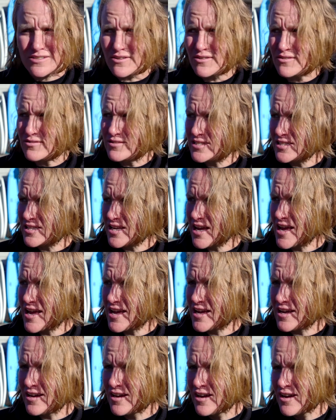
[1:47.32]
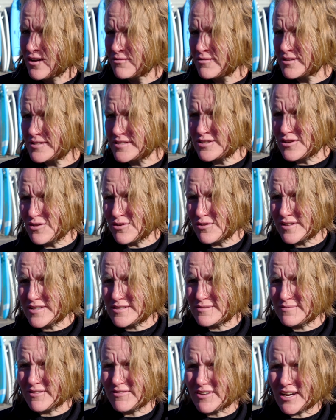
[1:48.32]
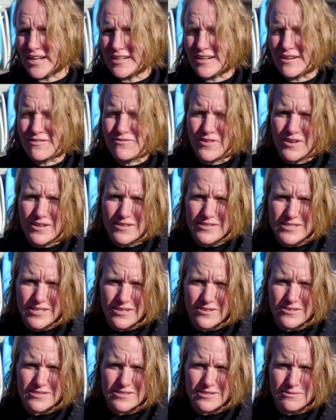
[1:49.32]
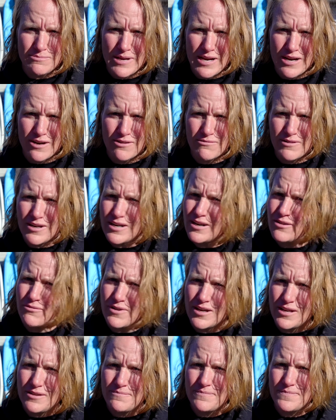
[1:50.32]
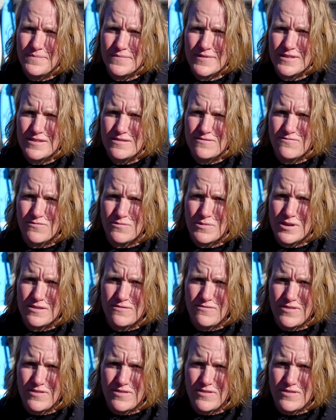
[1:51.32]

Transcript: So today, what's cool is we've got enough volunteers to pair one-on-one with